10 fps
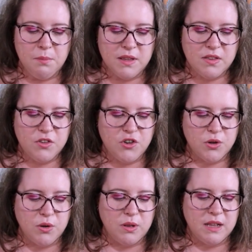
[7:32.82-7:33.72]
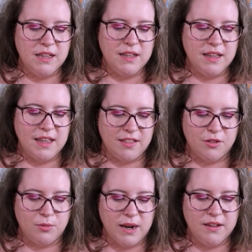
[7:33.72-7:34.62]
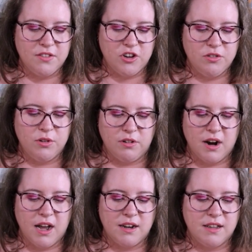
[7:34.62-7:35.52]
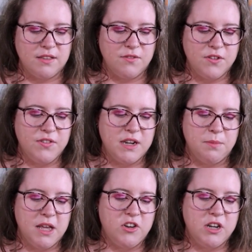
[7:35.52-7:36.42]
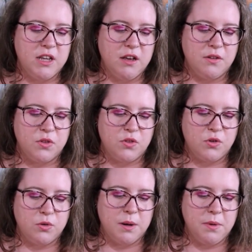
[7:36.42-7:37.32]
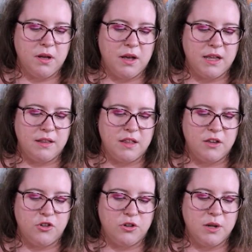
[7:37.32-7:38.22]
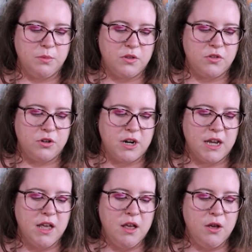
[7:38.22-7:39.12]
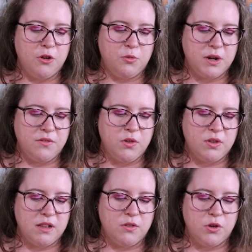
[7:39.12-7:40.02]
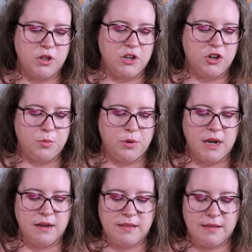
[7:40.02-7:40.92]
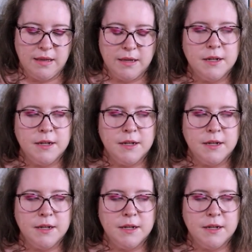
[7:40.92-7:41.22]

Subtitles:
Mrs. Jewel and the Wreck of the General Grant is a vivid imagining of the story behind the enduring mystery of one of New Zealand's early shipwrecks.